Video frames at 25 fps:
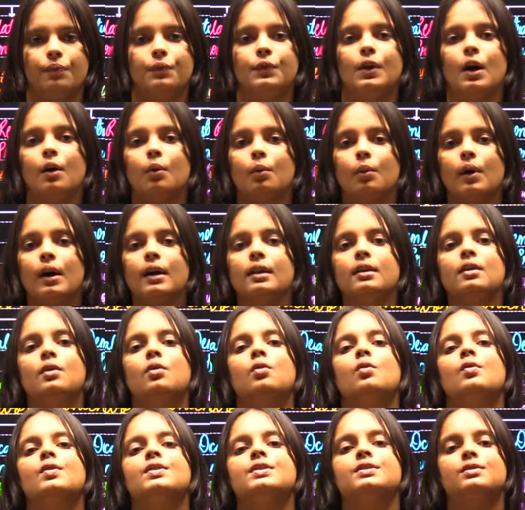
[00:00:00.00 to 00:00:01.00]
The one
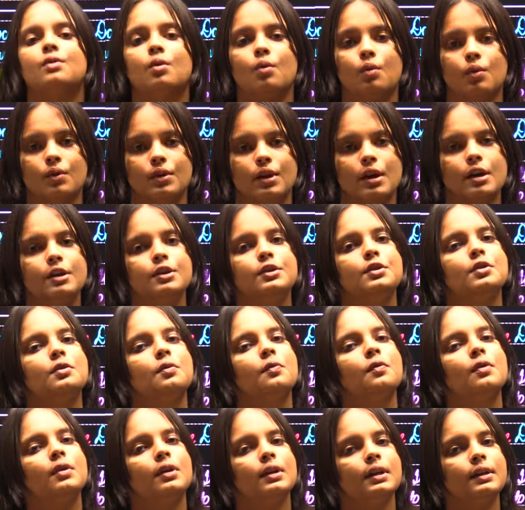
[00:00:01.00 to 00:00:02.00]
who is owner,
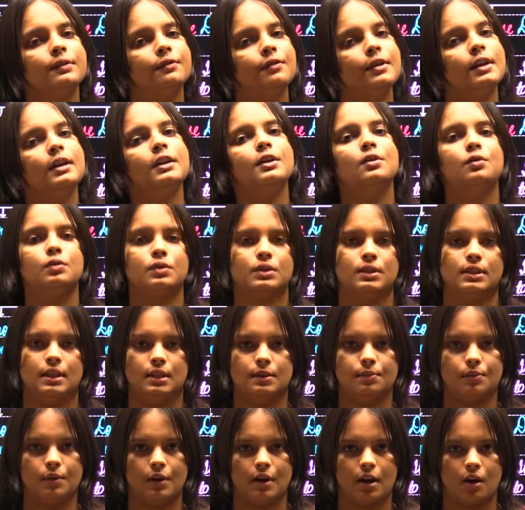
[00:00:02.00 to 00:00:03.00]
you will use
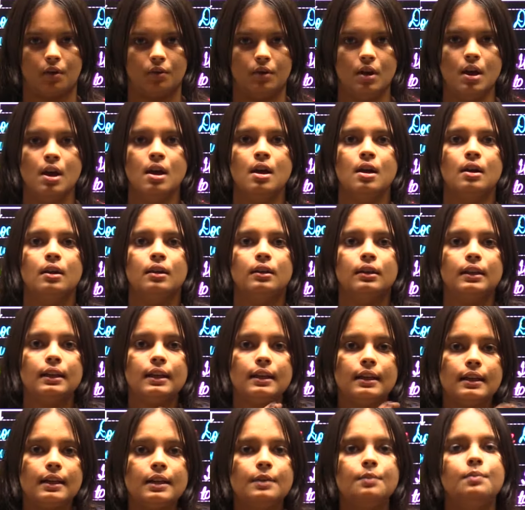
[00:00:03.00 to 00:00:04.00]
this pronoun.
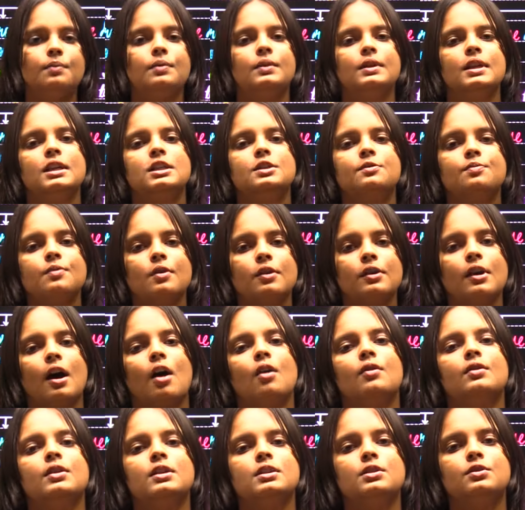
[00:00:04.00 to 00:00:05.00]
This
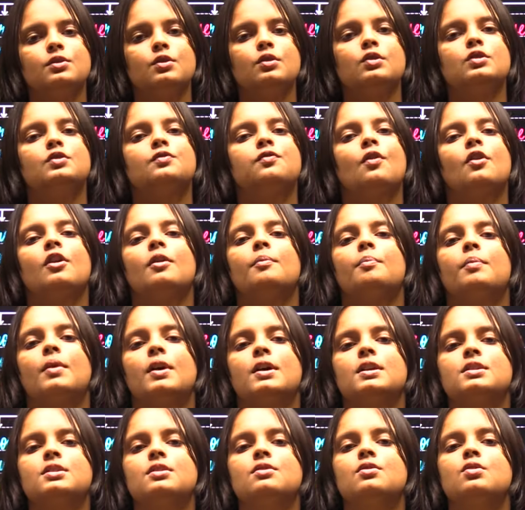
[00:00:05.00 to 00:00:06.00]
pronoun is used for a
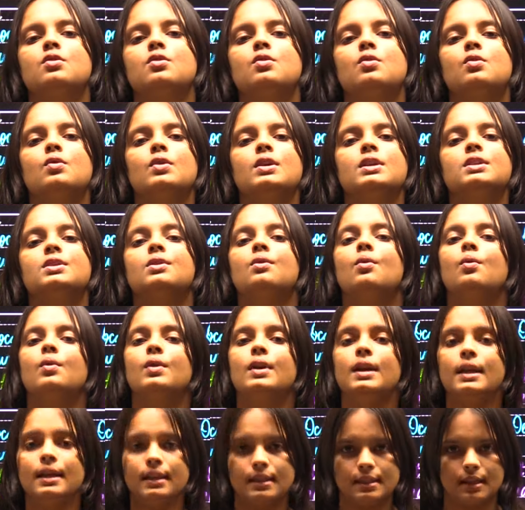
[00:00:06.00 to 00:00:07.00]
person who is
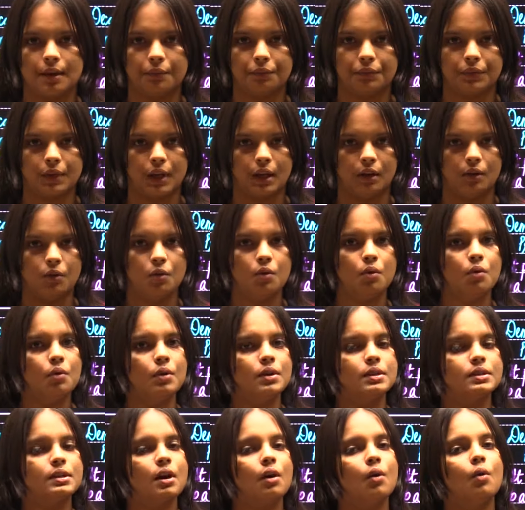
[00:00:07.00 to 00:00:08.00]
owning something, who
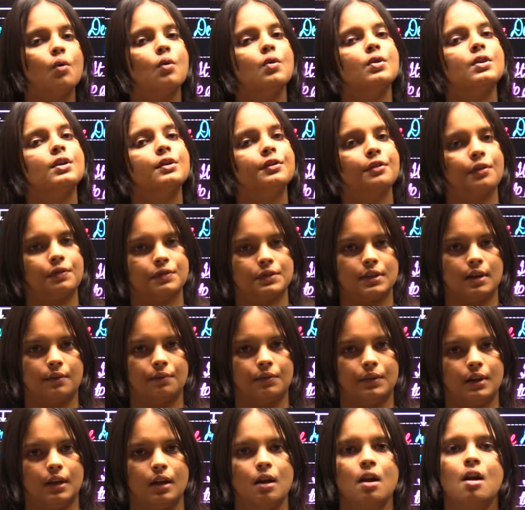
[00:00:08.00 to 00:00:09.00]
is the owner of
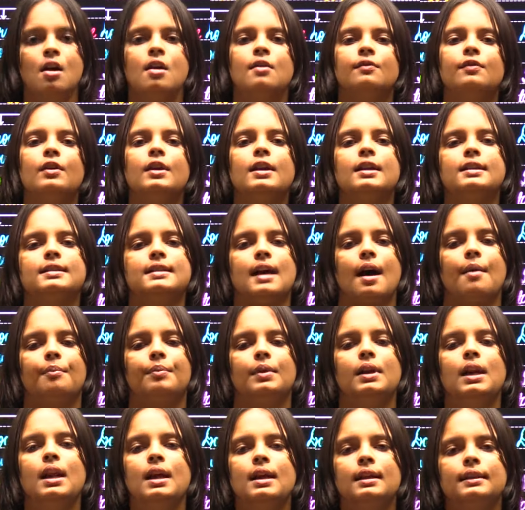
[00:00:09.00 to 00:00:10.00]
something. For
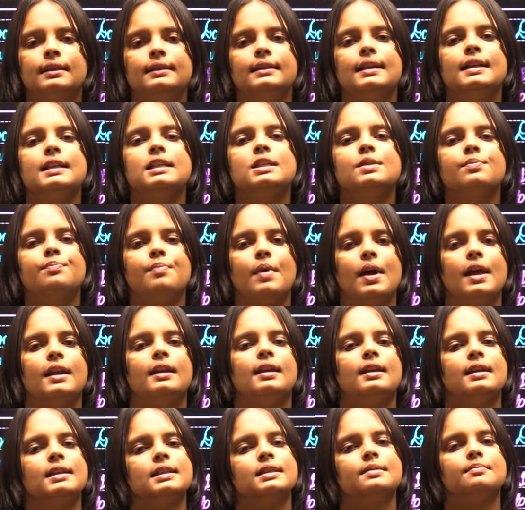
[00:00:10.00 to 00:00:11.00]
example, this
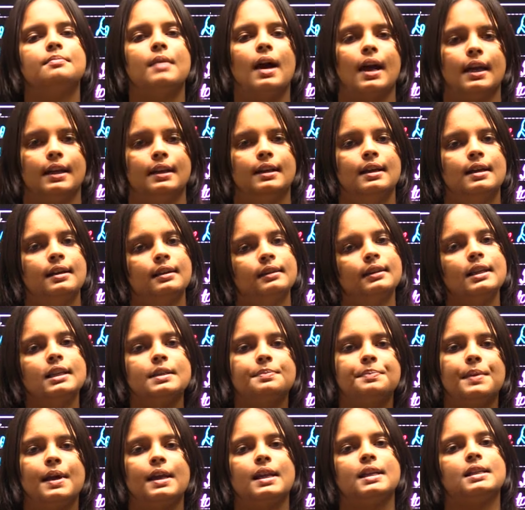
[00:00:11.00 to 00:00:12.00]
pen is mine. This
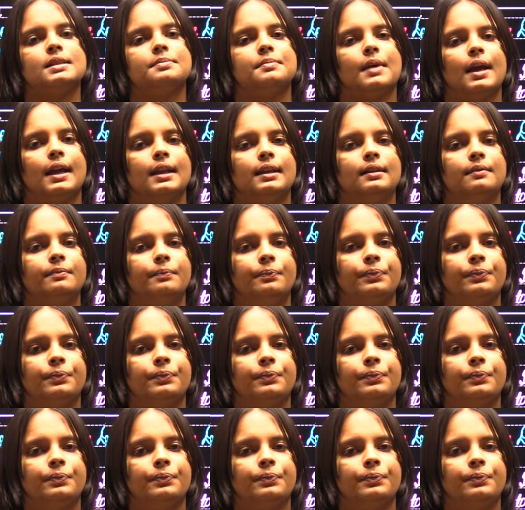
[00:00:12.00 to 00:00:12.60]
pen is mine.